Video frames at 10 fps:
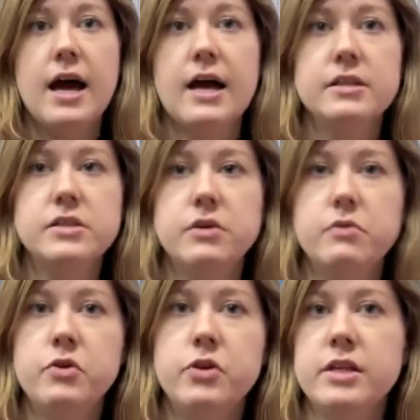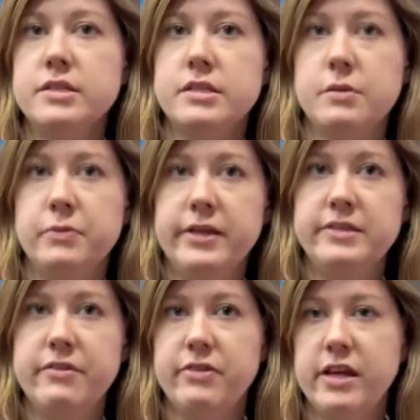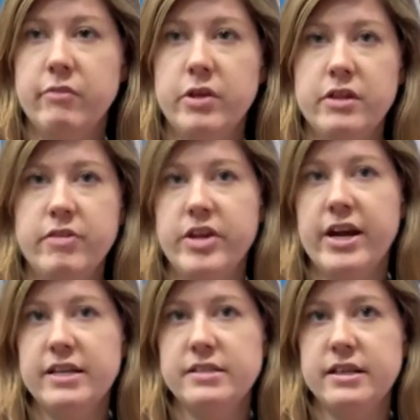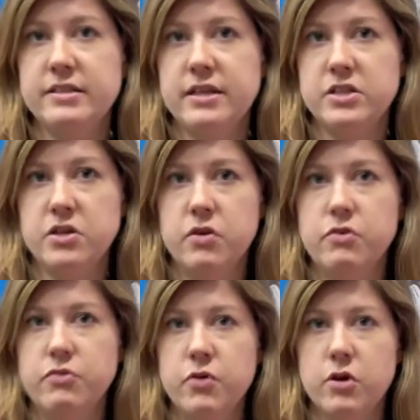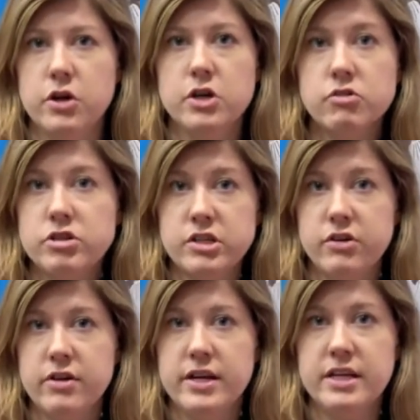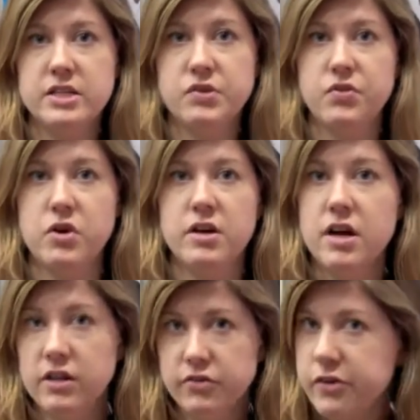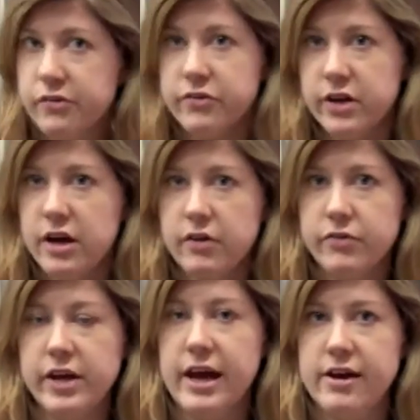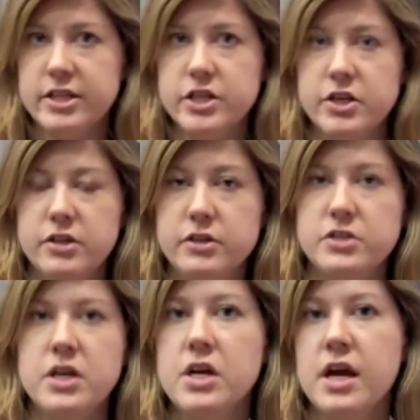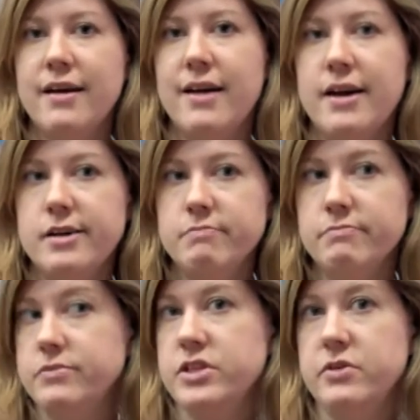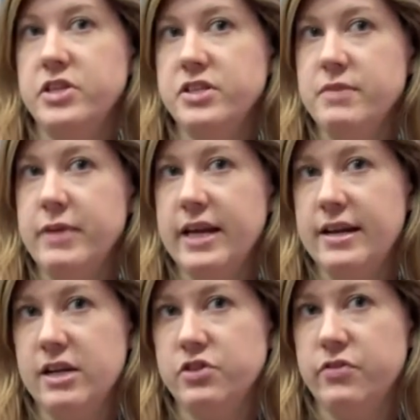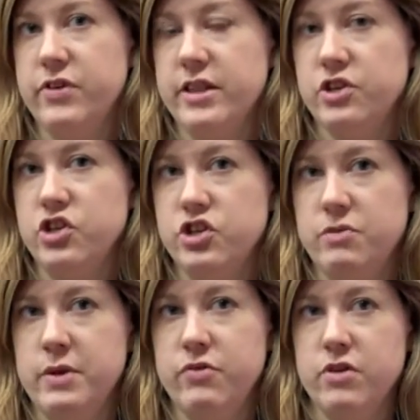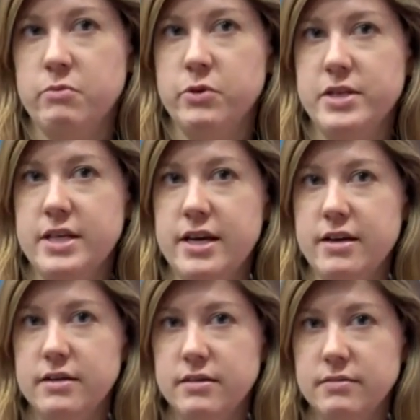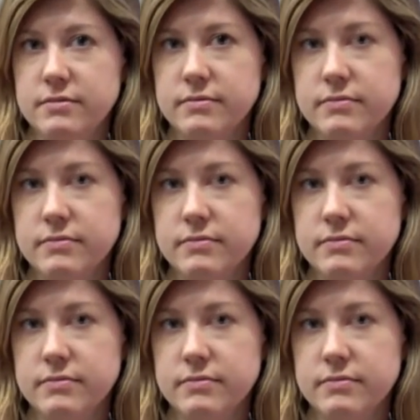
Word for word: And so New Orleans is a place definitely within the United States that's known for ghost stories, for mm-hmm. colorful, for colorful characters. Um, so it just seemed like a natural fit that she should be from Louisiana, mm-hmm.